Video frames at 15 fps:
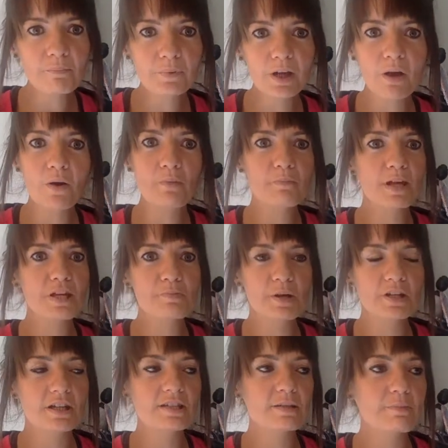go on
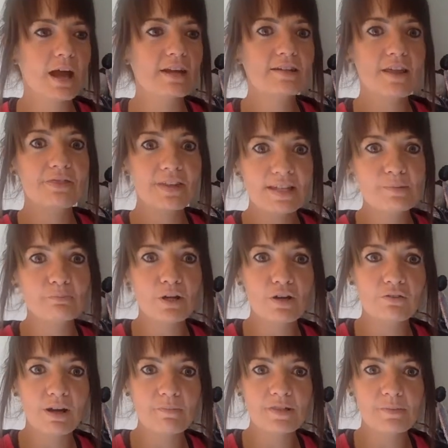Beachbody On Demand, this
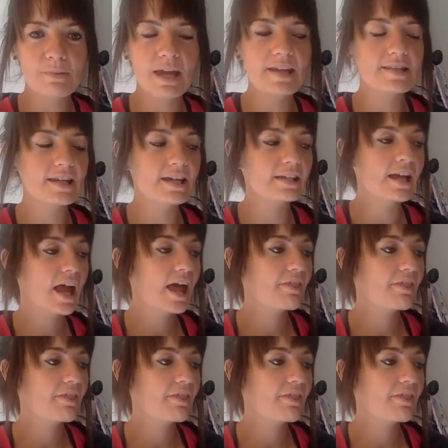program's amazing.